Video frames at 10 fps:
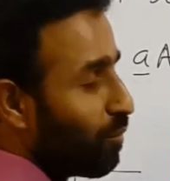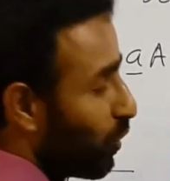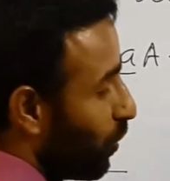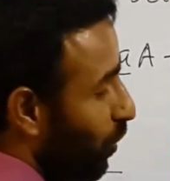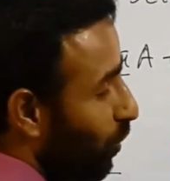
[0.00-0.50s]

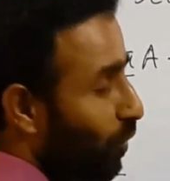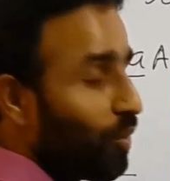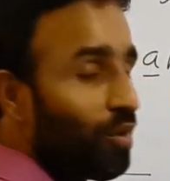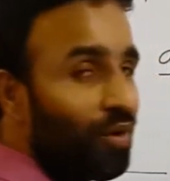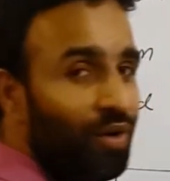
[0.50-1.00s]

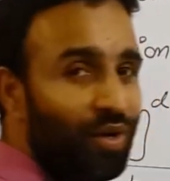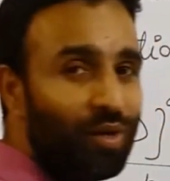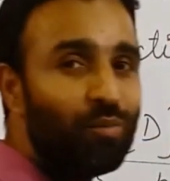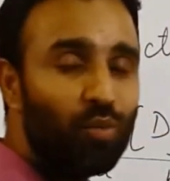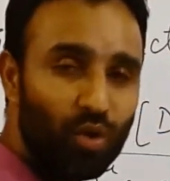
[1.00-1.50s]

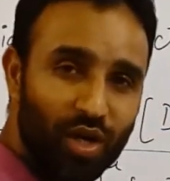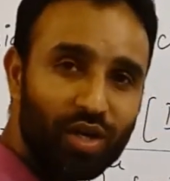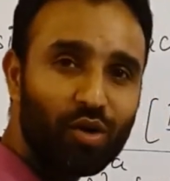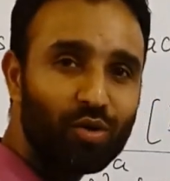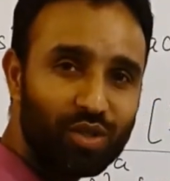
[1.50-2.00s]

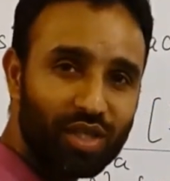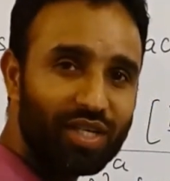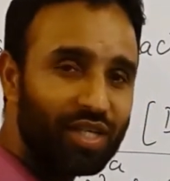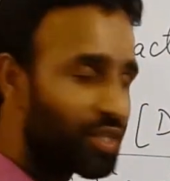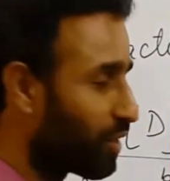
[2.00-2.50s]
molar
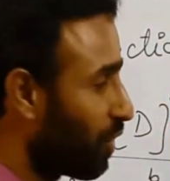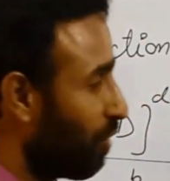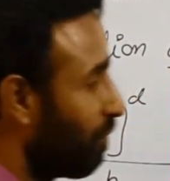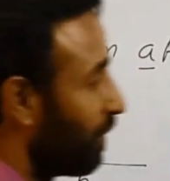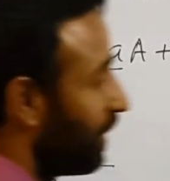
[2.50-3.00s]
concentration
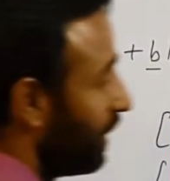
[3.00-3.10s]
of